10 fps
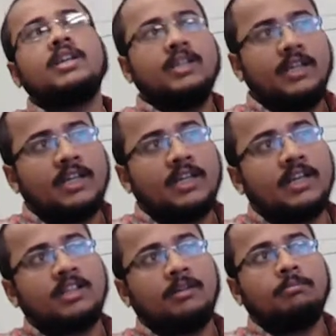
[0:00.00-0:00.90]
It has
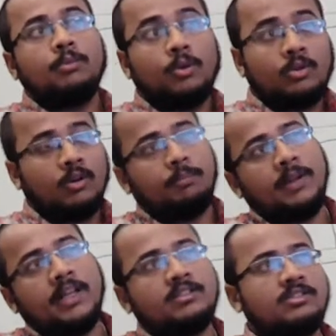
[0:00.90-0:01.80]
some more
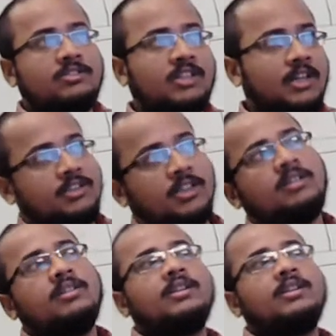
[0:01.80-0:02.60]
complex structure.